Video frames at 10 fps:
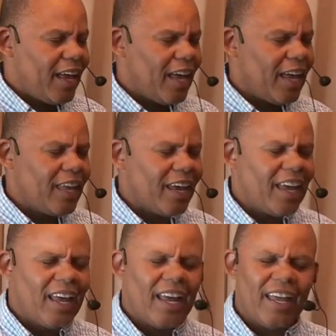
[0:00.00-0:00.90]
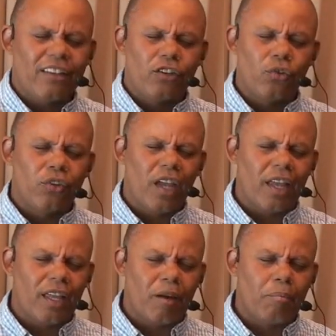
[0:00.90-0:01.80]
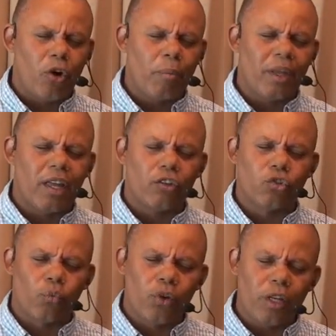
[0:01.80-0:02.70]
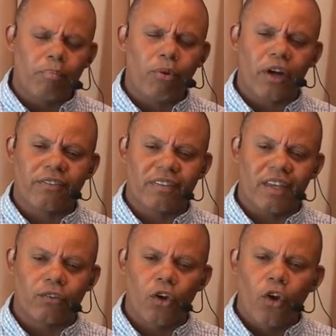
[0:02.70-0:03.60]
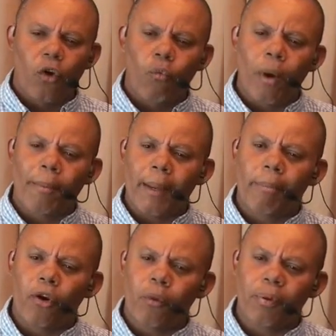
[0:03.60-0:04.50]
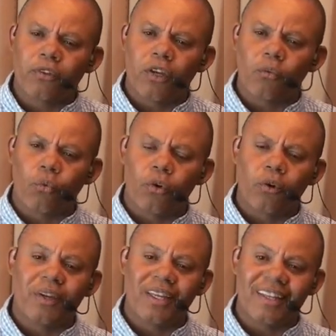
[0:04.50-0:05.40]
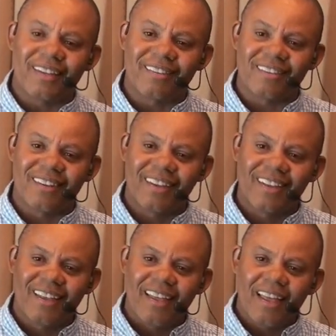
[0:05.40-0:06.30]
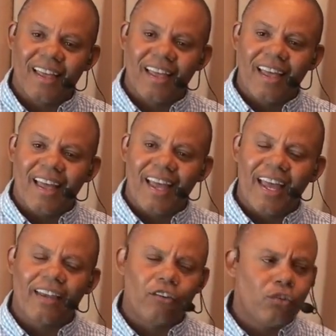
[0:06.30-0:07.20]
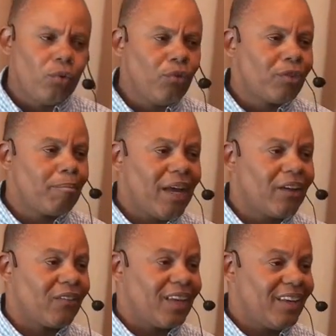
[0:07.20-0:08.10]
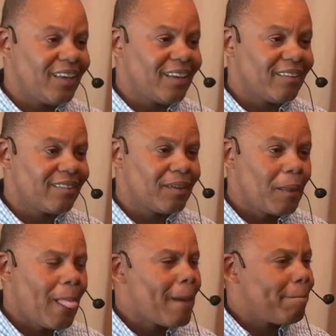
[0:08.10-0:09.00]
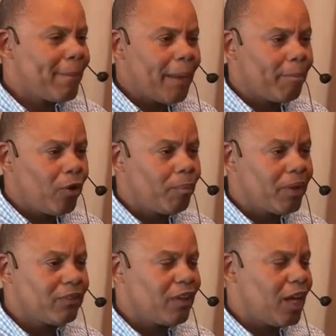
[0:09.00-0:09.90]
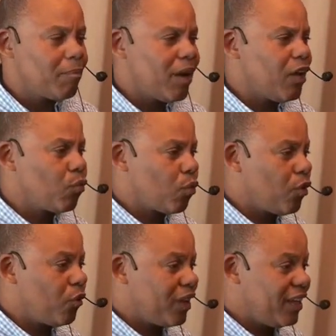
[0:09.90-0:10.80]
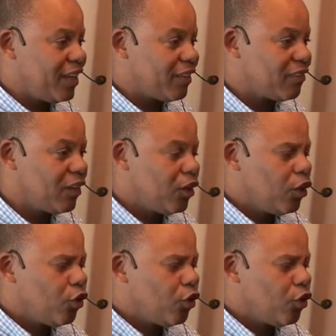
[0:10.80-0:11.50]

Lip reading: And I had to take a moment and to really process what my purpose and role is. And the truth of the matter is, my purpose and my role is